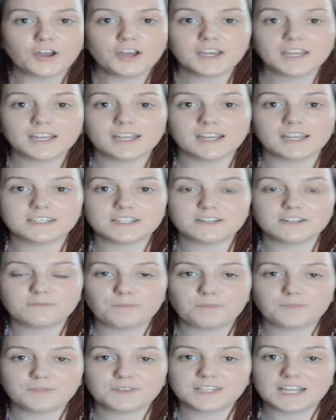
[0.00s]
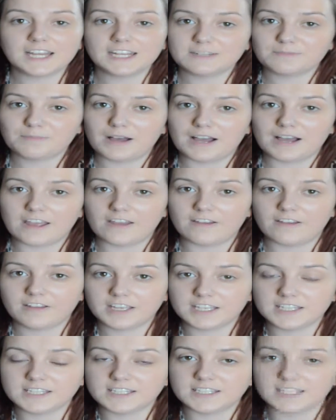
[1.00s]
Okay, to set my
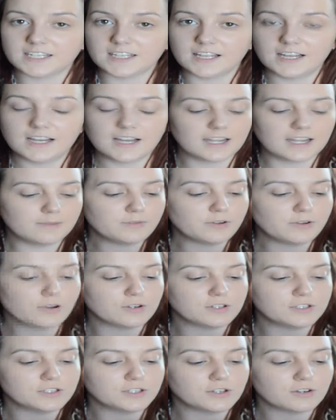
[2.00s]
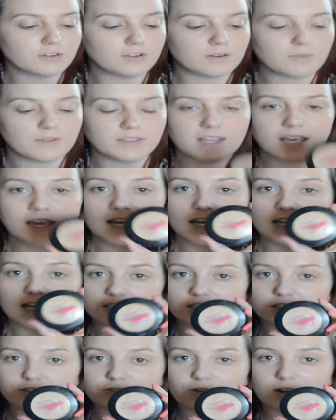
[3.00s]
concealer, I'm going to go in with
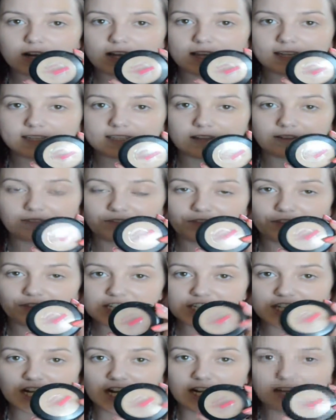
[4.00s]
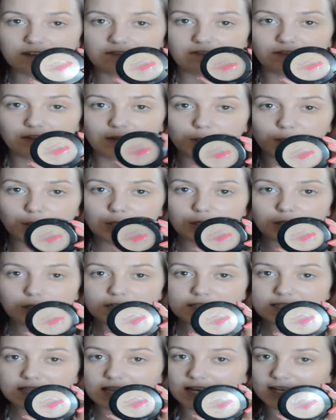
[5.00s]
Australis Fresh and
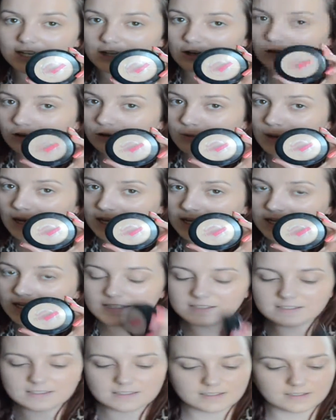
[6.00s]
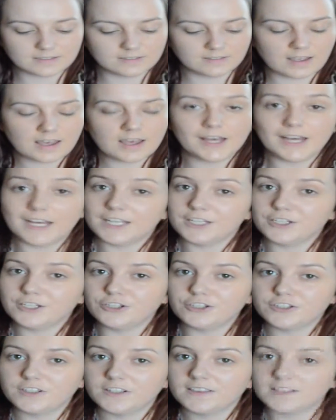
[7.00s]
Flawless, like always, and
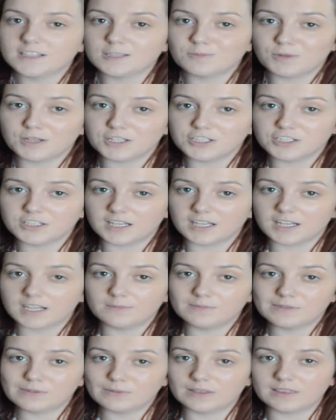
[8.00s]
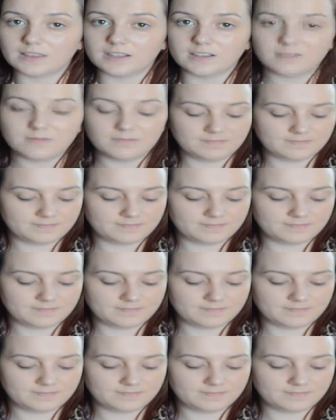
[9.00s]
using the sponge that comes with it.